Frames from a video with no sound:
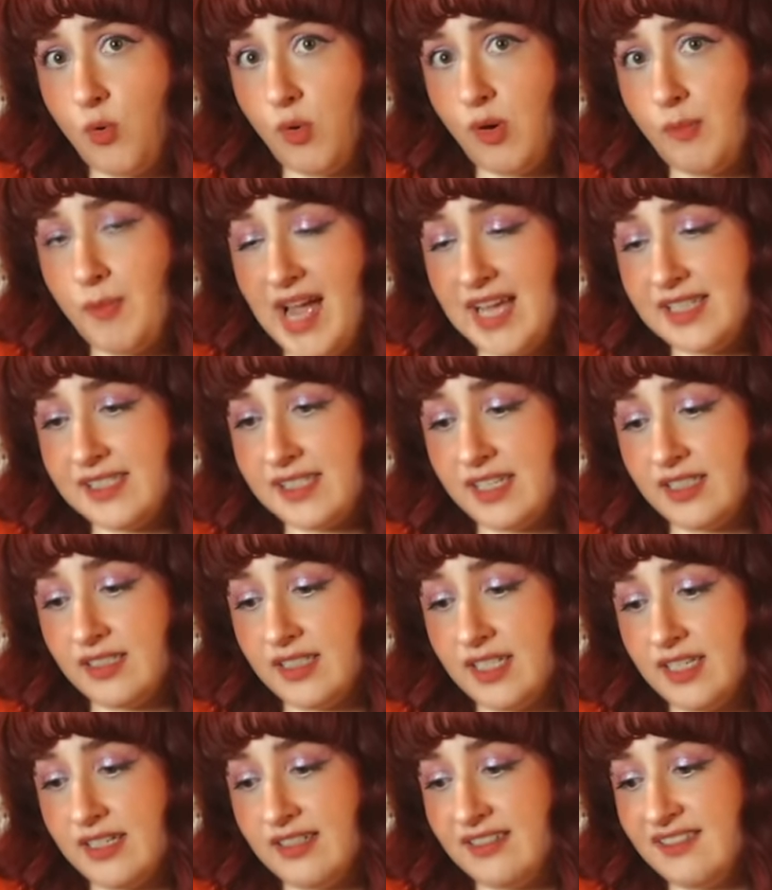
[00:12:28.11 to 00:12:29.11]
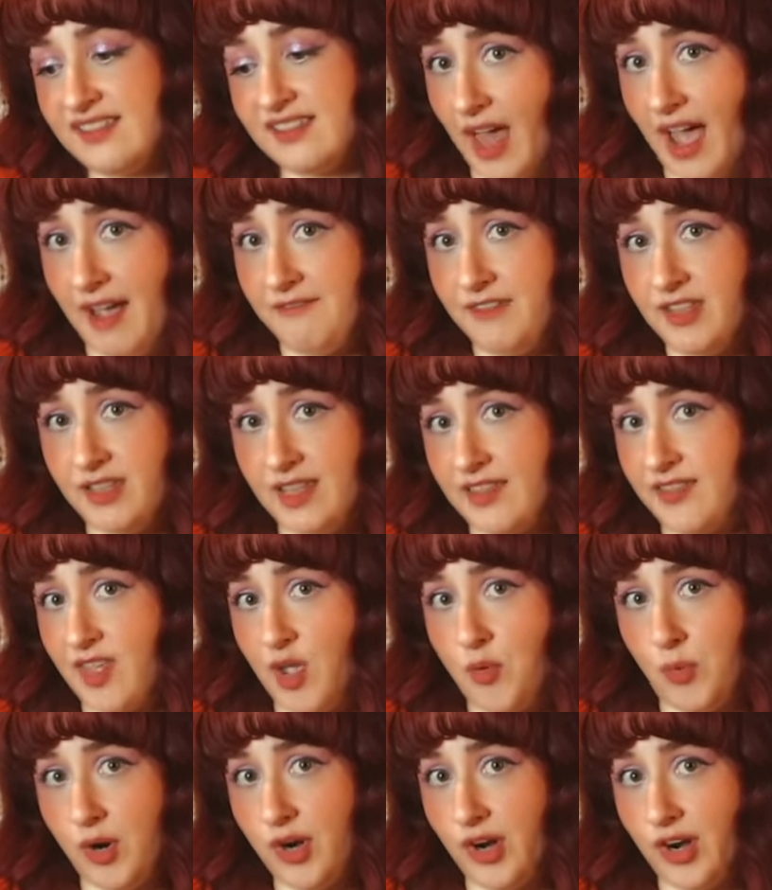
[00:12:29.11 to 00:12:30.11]
or masculine, I feel like they
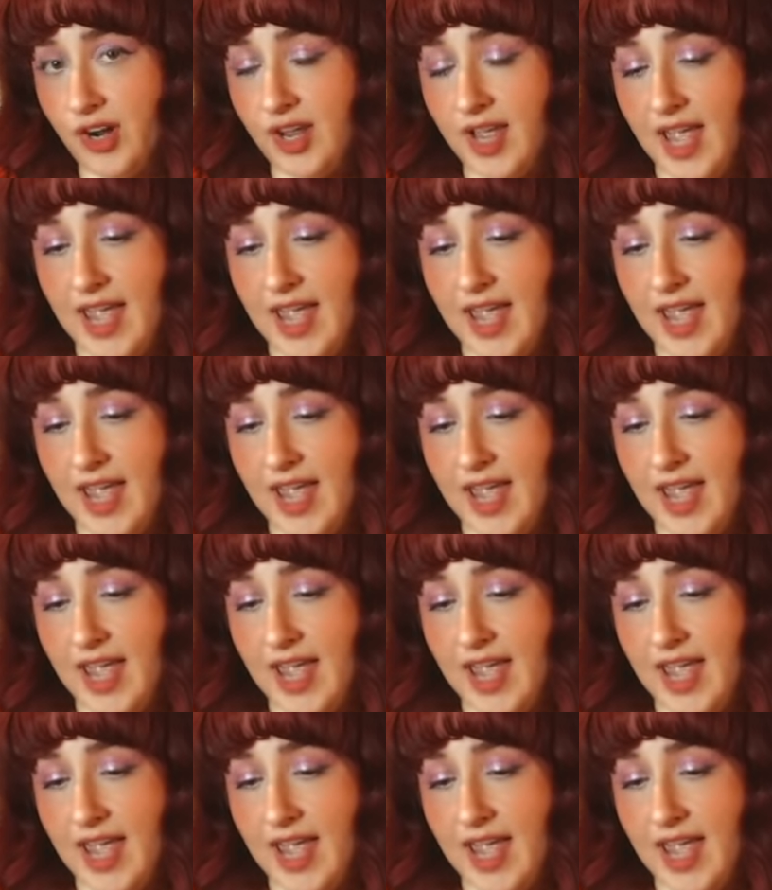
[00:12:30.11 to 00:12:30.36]
work.